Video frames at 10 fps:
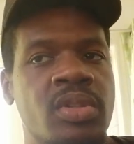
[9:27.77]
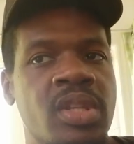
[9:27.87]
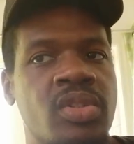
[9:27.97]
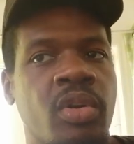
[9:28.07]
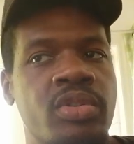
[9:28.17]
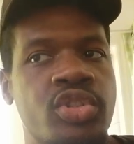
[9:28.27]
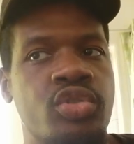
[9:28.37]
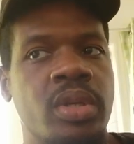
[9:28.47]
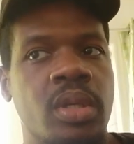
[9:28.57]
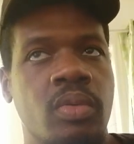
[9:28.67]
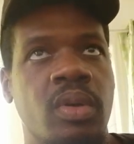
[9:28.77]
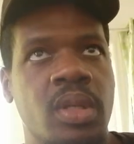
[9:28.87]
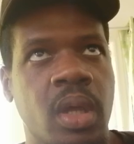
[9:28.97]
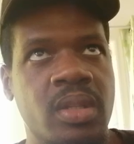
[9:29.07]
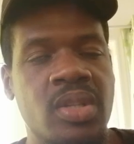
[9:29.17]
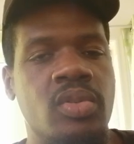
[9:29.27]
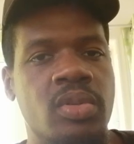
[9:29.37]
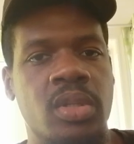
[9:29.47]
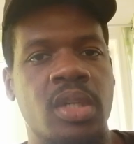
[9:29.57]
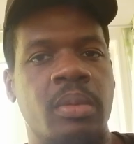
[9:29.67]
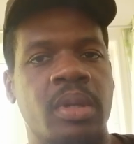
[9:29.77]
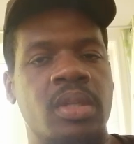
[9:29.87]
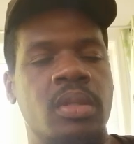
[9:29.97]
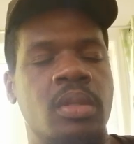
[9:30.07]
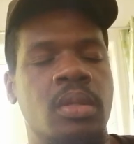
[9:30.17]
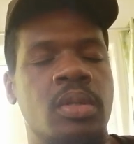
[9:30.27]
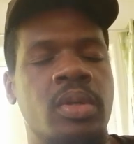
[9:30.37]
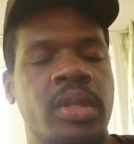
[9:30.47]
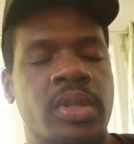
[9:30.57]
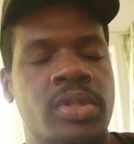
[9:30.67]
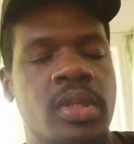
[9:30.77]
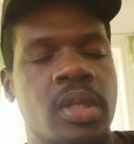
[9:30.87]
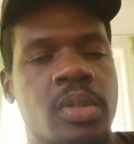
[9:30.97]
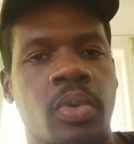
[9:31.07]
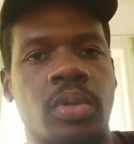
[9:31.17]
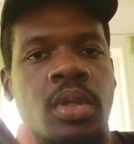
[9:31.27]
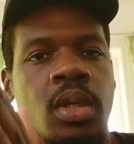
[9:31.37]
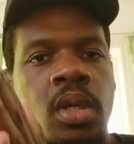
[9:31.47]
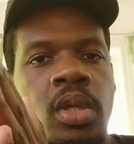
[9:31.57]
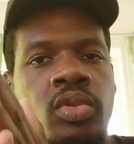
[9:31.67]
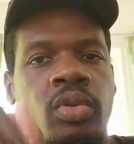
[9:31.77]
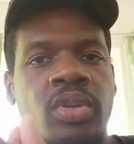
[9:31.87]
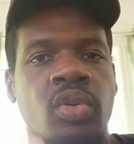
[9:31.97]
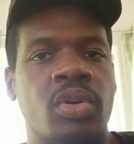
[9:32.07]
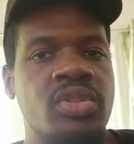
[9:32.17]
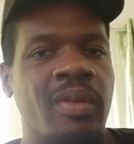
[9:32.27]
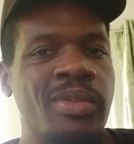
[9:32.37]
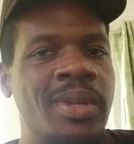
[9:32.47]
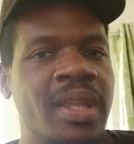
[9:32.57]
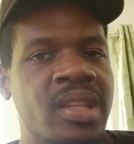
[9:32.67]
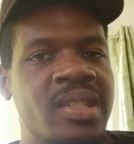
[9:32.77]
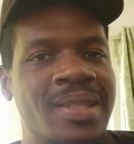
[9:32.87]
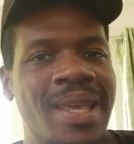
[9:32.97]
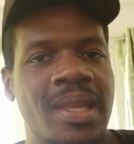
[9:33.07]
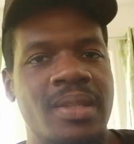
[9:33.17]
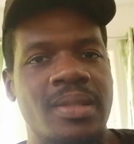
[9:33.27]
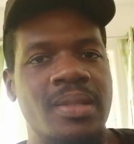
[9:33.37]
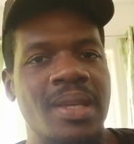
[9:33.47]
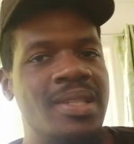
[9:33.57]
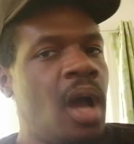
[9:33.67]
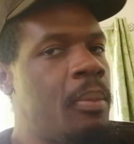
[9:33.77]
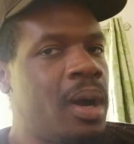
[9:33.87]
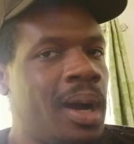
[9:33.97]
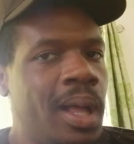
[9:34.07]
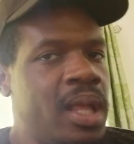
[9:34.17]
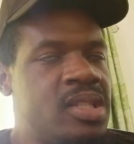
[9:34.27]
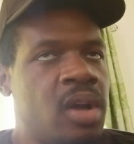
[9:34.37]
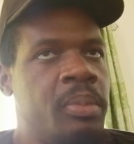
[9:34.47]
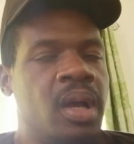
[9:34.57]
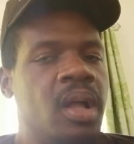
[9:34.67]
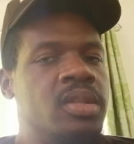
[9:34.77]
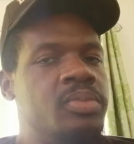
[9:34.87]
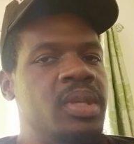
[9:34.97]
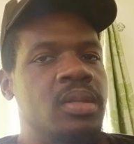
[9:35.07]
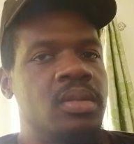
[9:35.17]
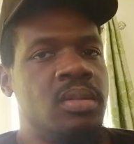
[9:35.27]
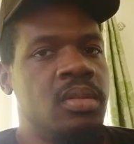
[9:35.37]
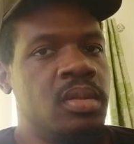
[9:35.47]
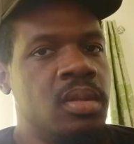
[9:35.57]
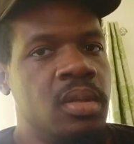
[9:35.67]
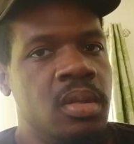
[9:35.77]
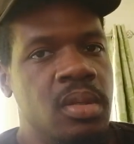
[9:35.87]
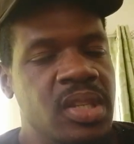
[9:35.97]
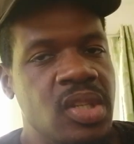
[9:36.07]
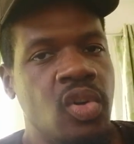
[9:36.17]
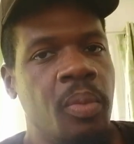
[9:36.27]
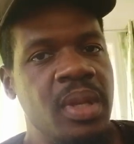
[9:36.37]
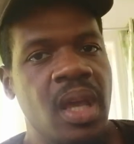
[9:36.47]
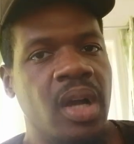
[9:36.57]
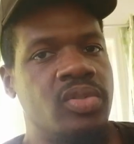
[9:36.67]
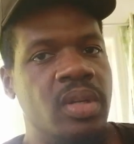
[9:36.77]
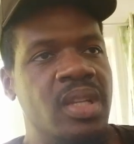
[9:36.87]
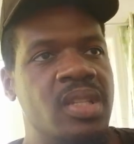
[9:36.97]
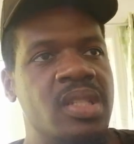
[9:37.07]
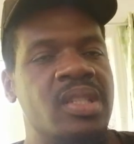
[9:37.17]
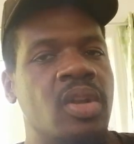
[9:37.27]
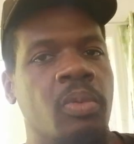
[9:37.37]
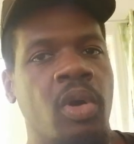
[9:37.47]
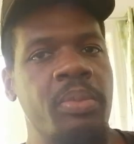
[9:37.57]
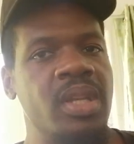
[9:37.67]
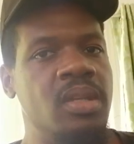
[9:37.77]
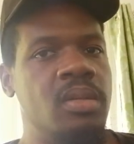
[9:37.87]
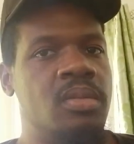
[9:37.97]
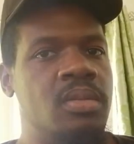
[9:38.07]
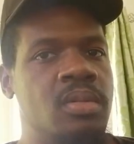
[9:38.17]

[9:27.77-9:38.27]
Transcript: this country, well, not this country because I'm not in the United States, but to run the country of the United States, it's comical to me. This is comedy, actually. This is stand-up comedy.